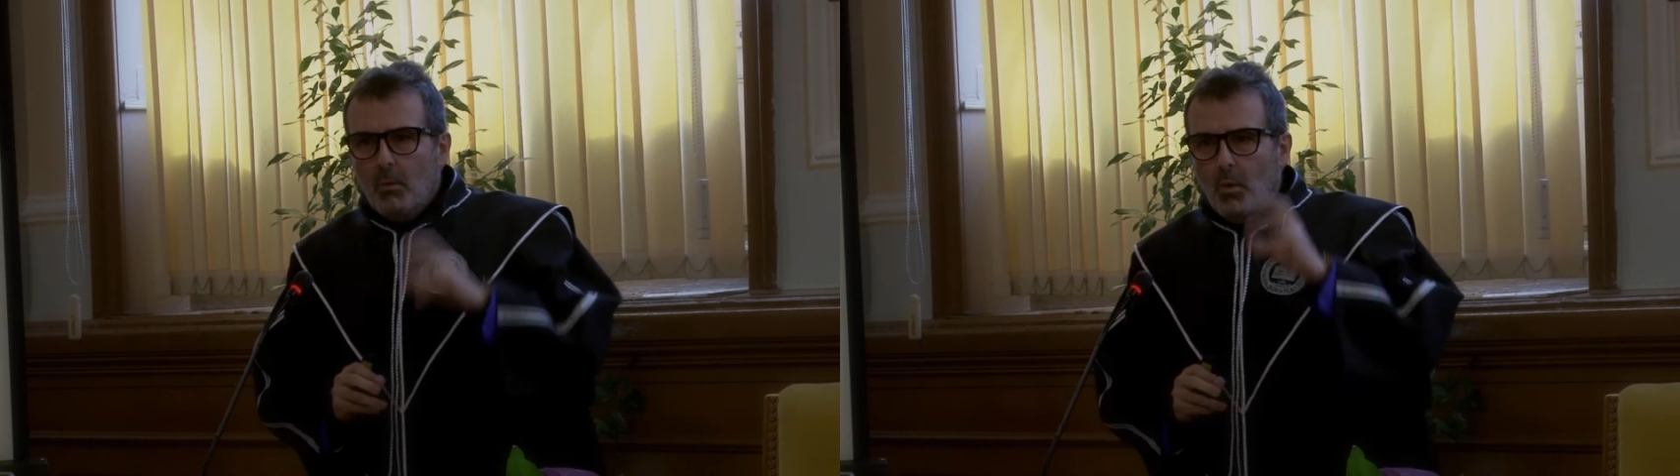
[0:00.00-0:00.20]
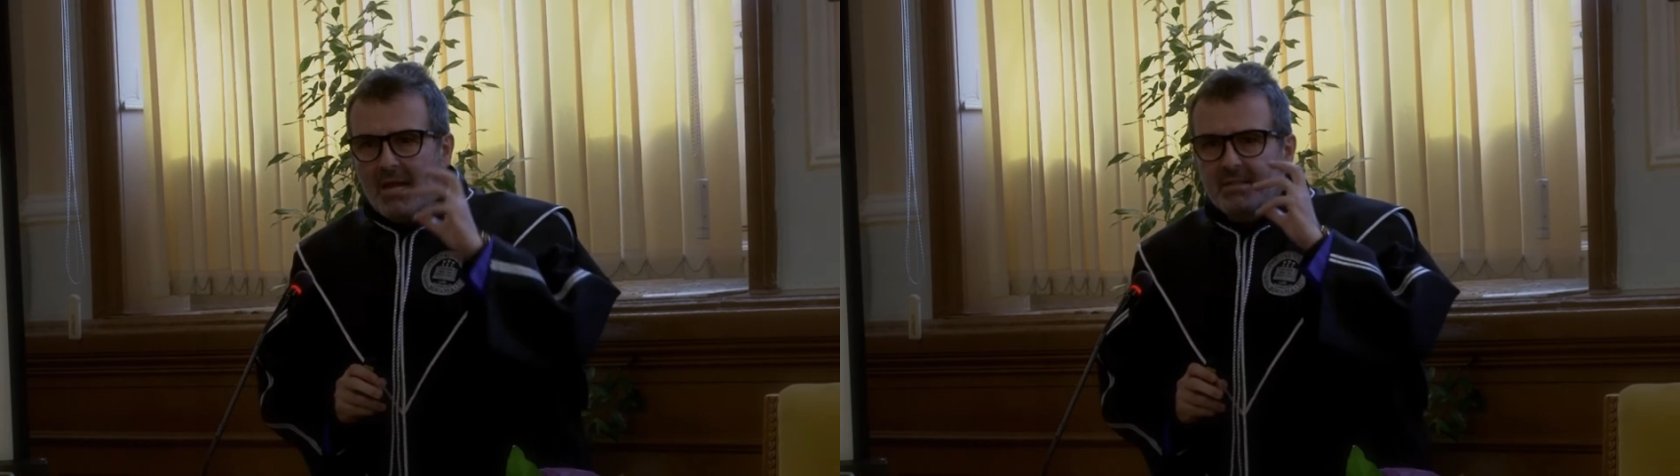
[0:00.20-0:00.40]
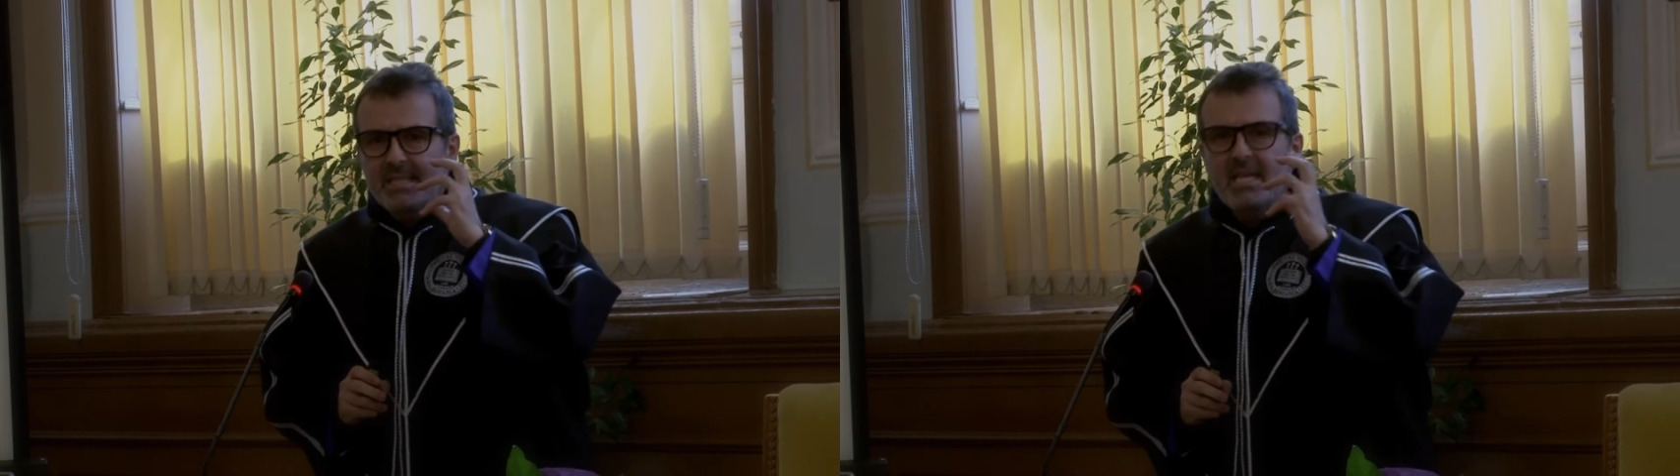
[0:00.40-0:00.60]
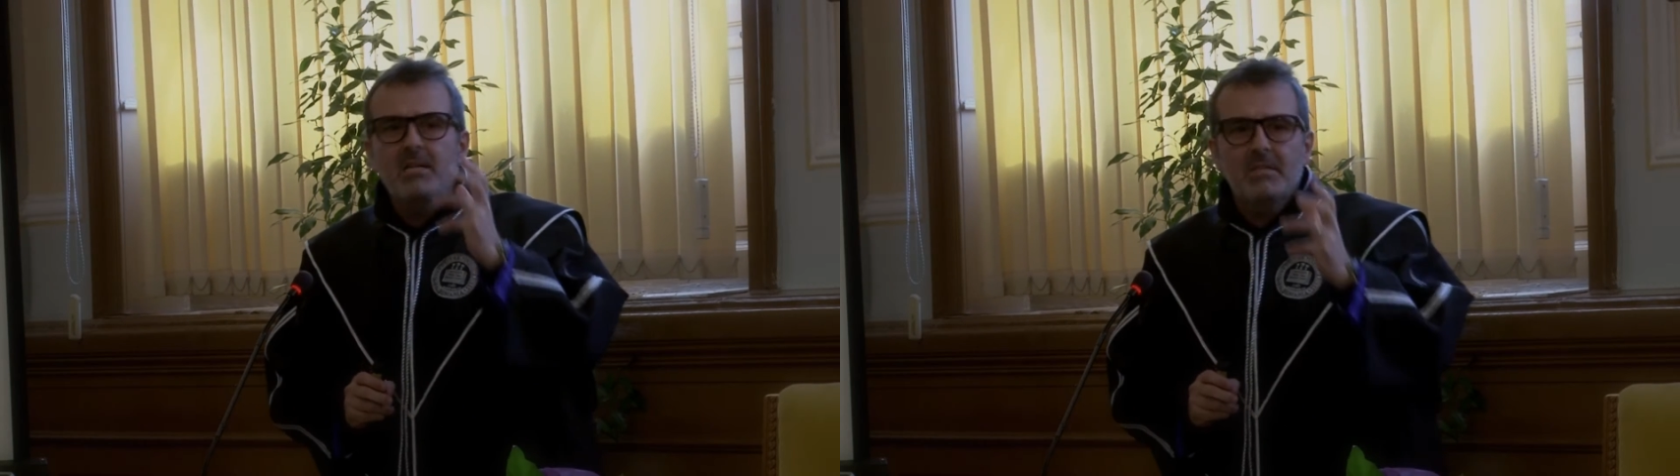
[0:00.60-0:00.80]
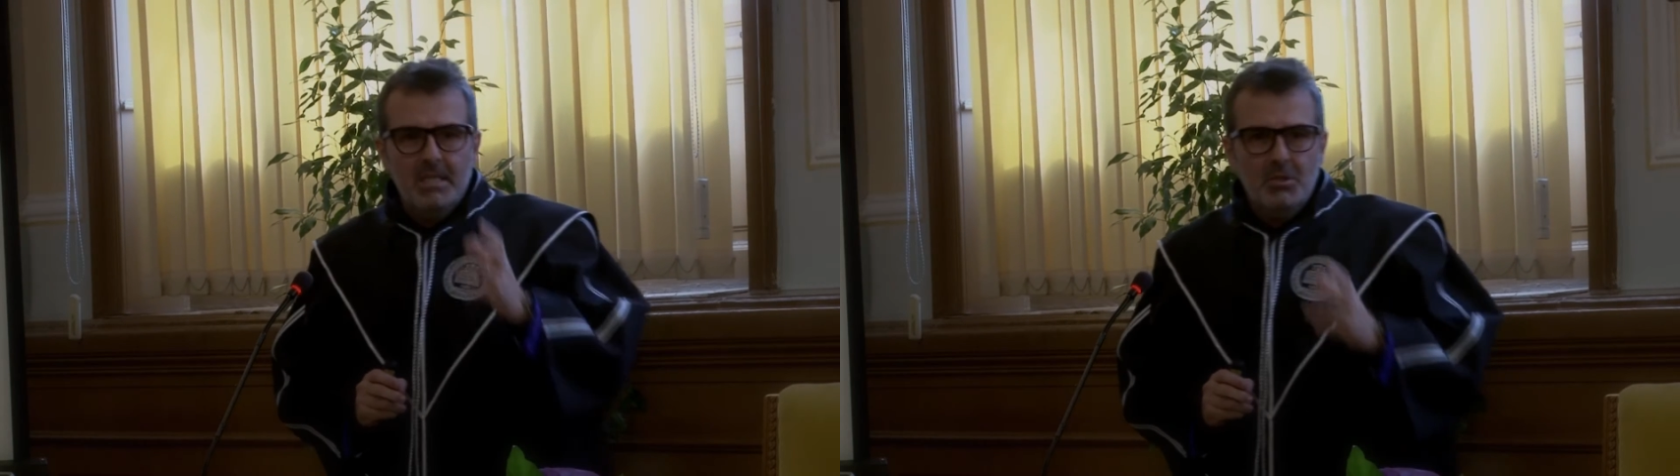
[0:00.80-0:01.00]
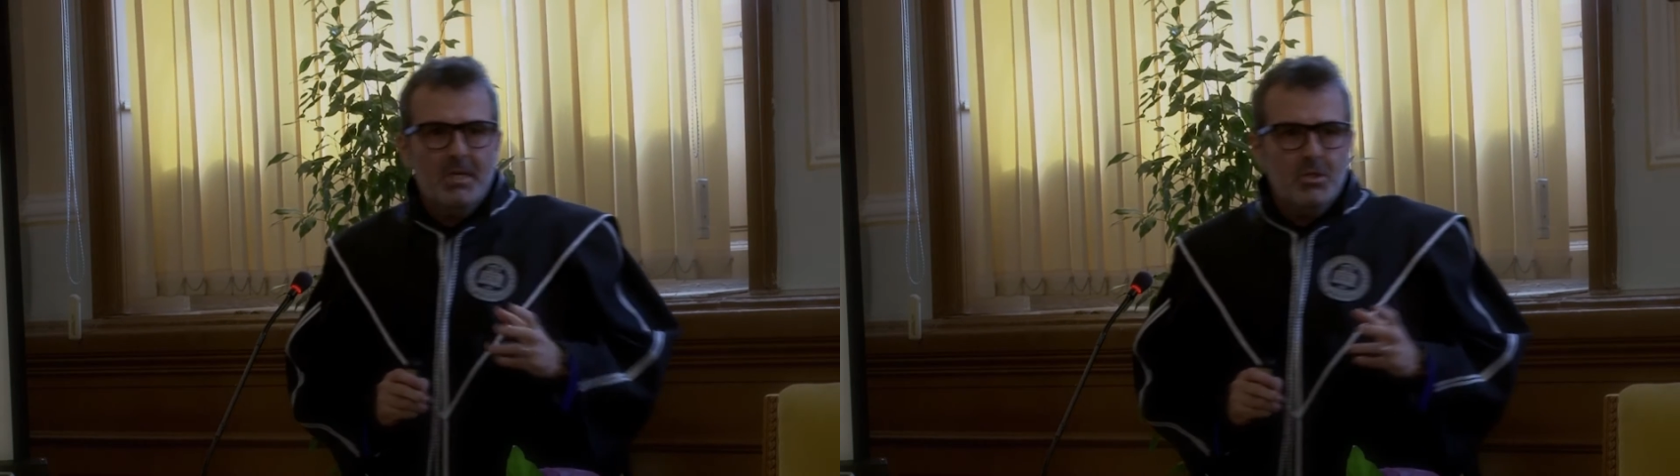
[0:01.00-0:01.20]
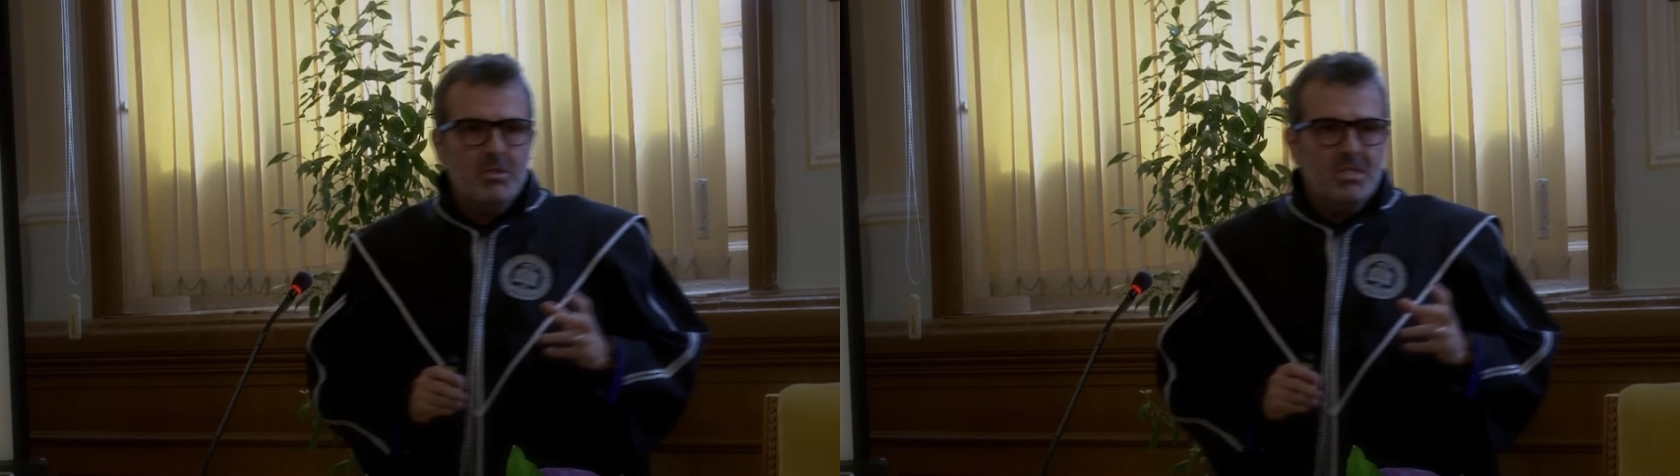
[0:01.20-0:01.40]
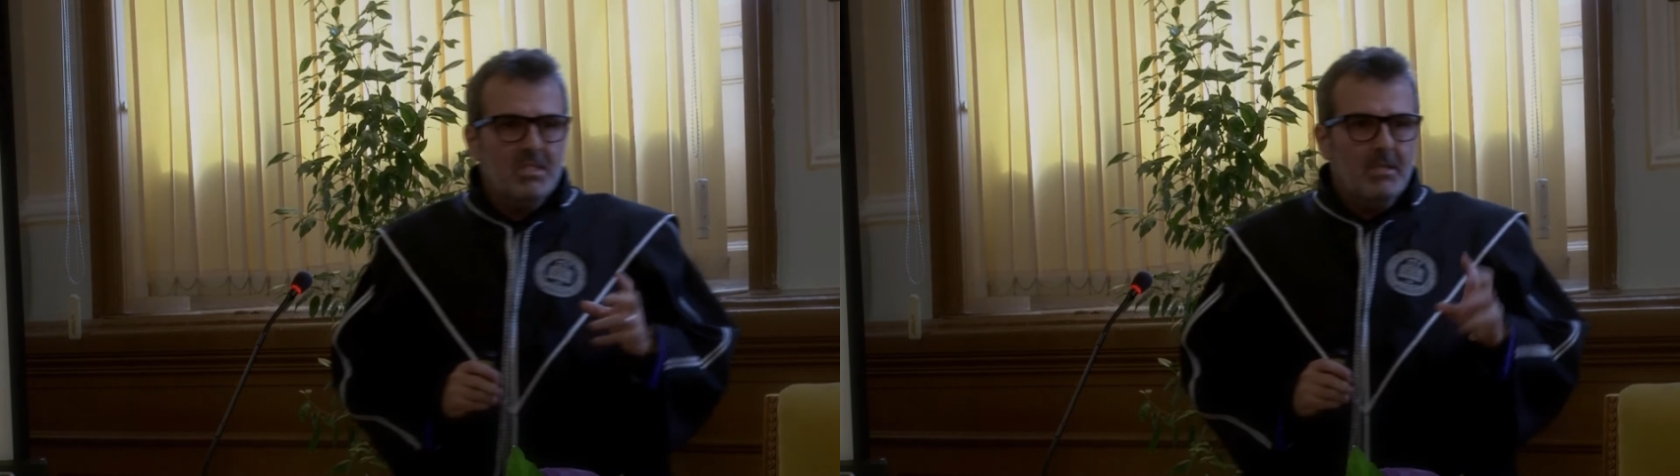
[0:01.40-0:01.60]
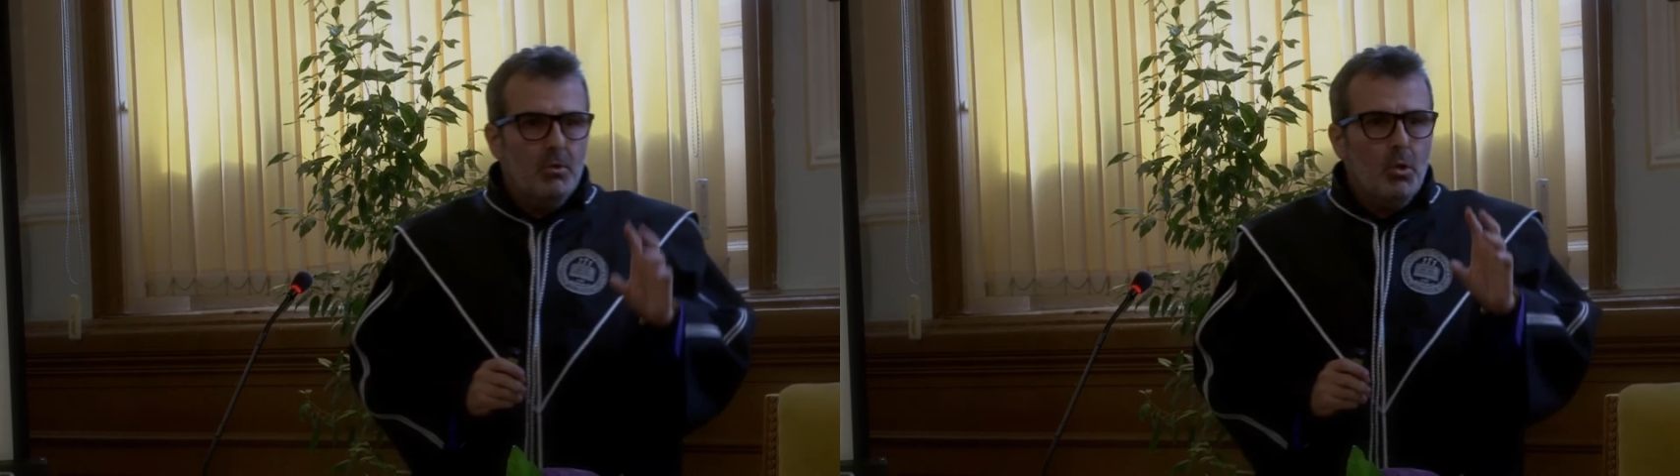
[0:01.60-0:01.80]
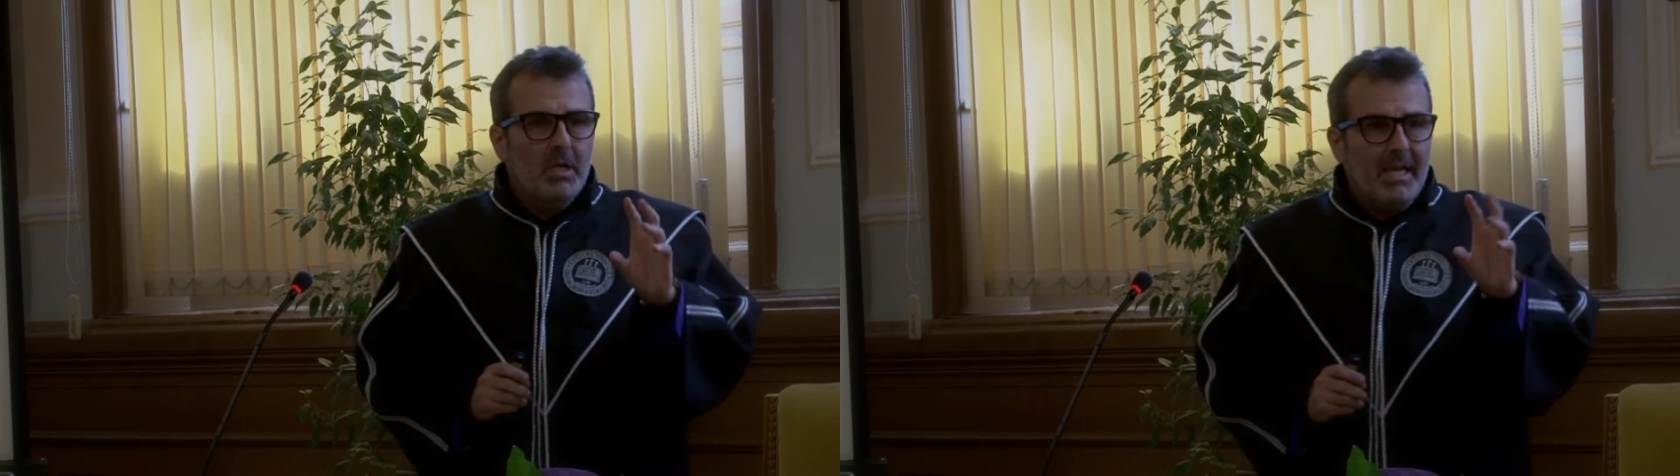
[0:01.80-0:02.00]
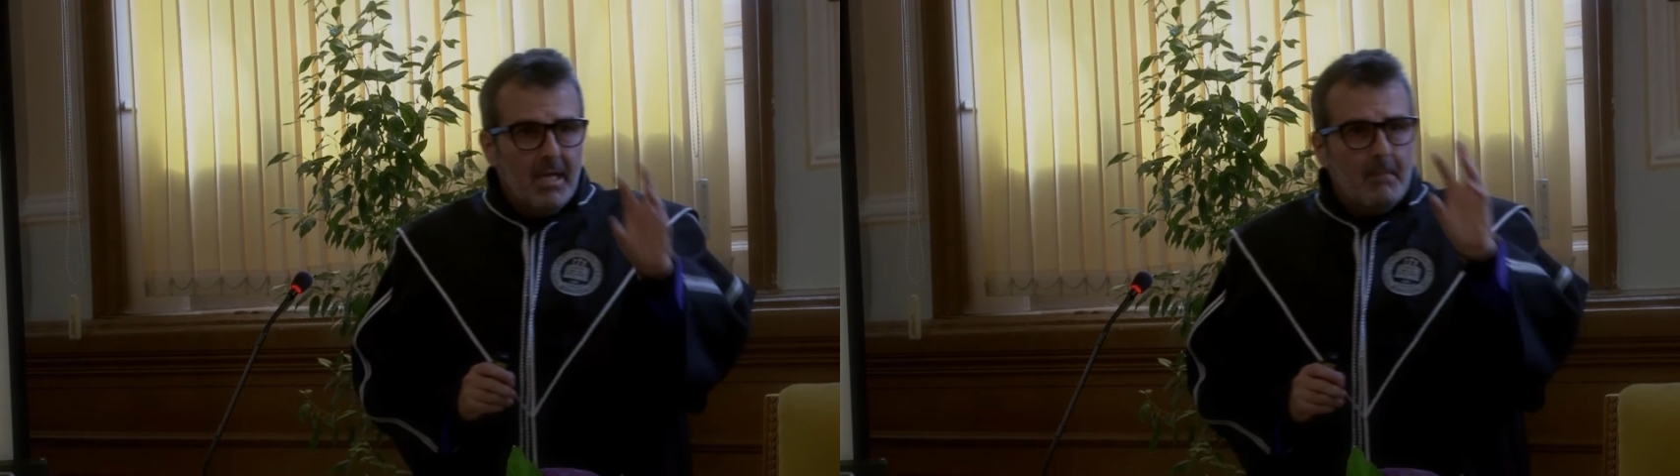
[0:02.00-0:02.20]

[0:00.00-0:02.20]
I think the education system would look like.